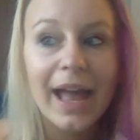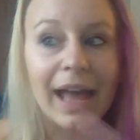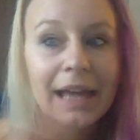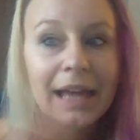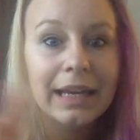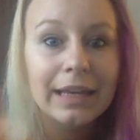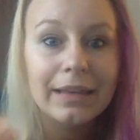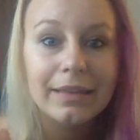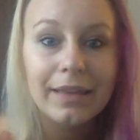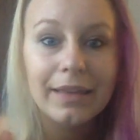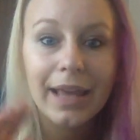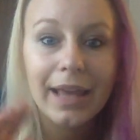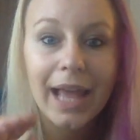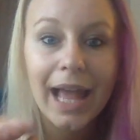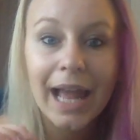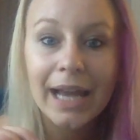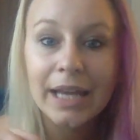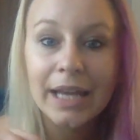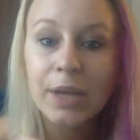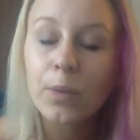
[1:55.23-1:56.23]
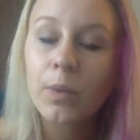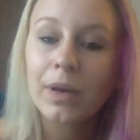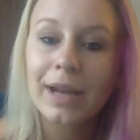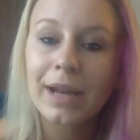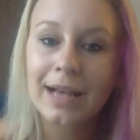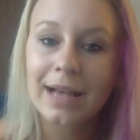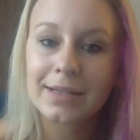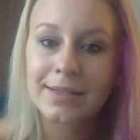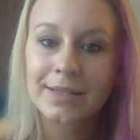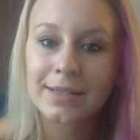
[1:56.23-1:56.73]
anything anyone
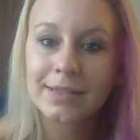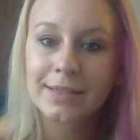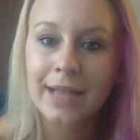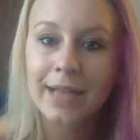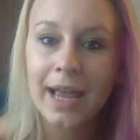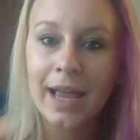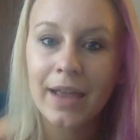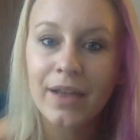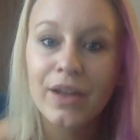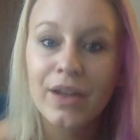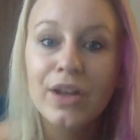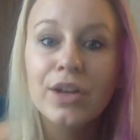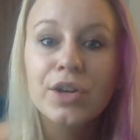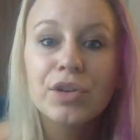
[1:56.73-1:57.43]
has to say.